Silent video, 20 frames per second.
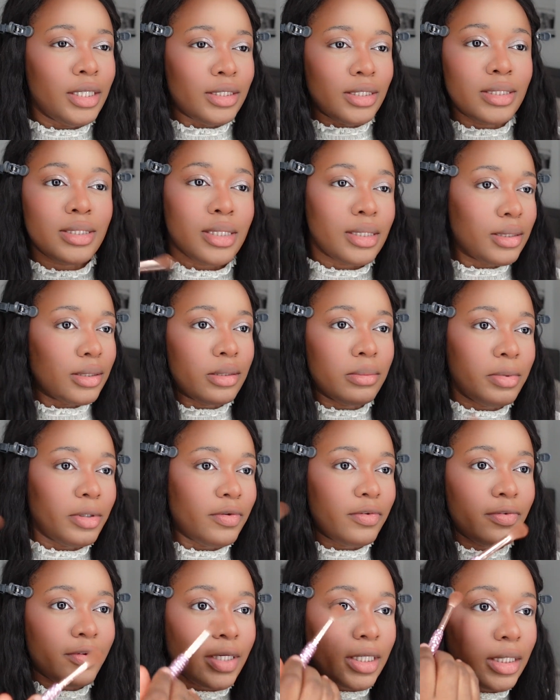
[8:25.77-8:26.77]
Just a little
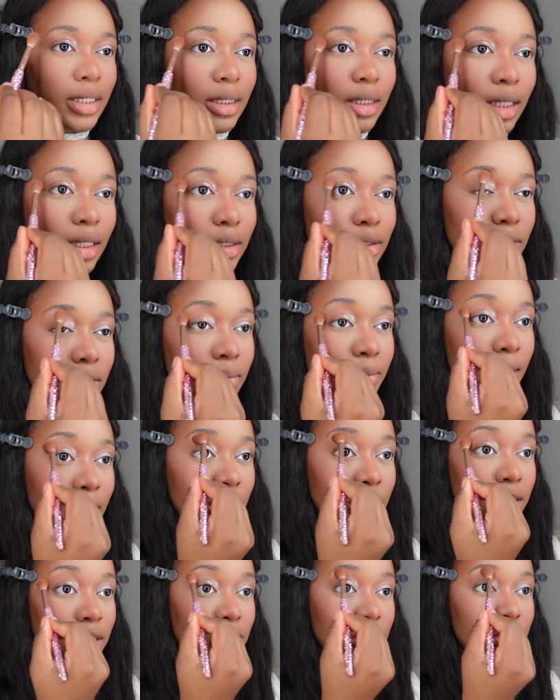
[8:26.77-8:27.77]
bit of it, not too
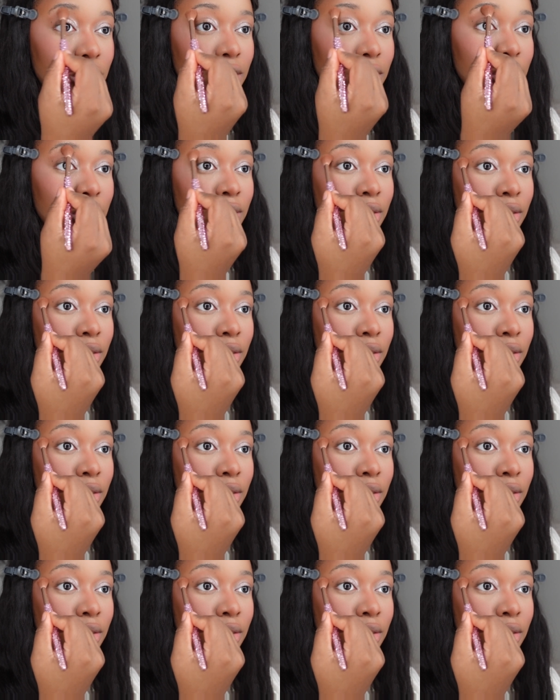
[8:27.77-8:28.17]
much.